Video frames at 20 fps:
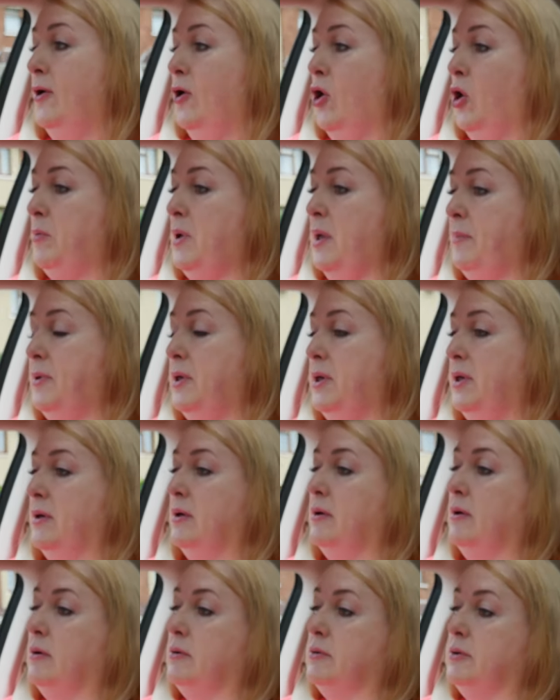or maybe
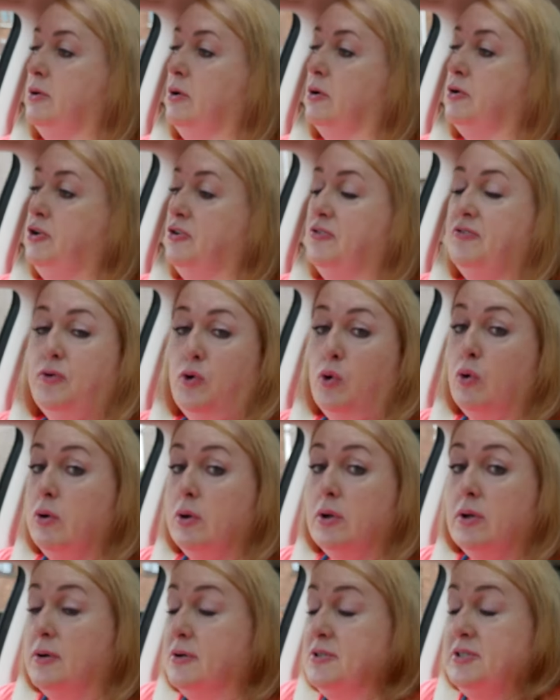on, on your
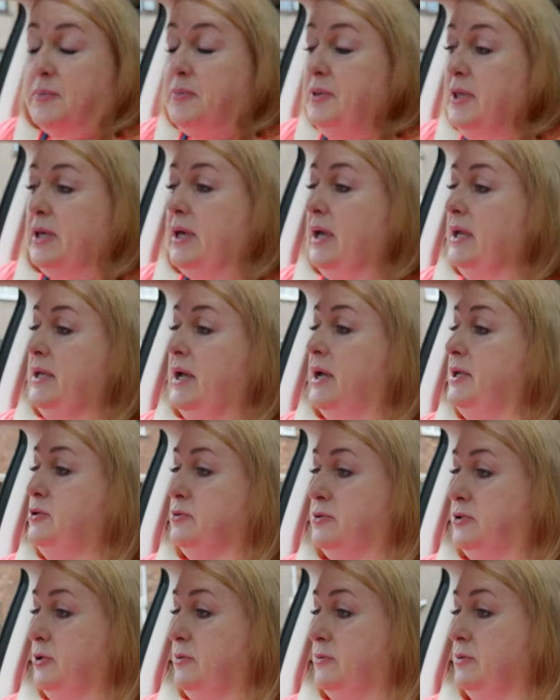phone or something, I, I
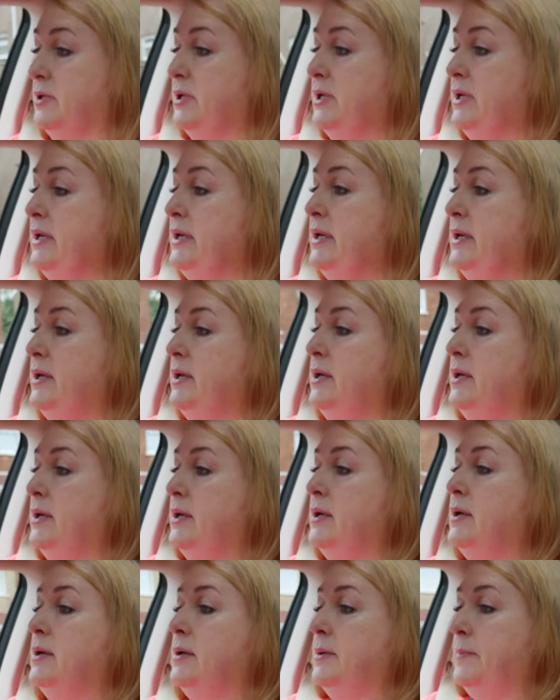don't know.
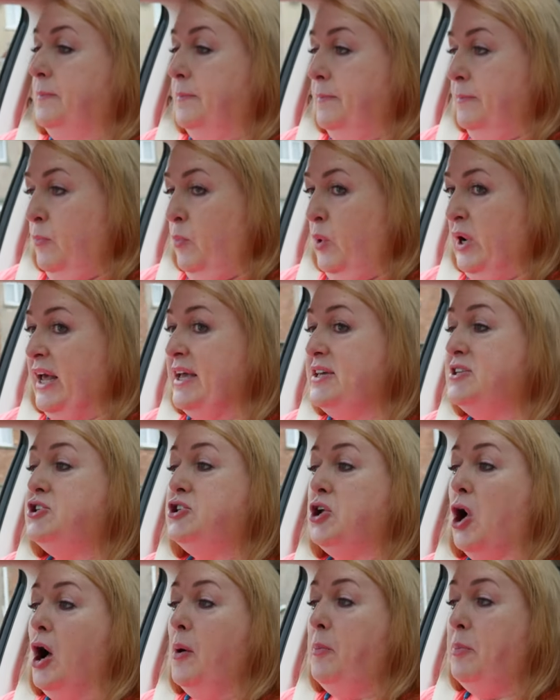When I
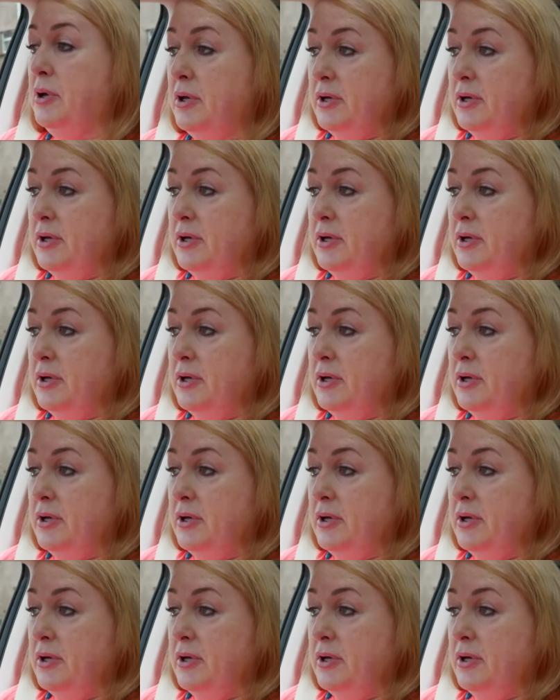stop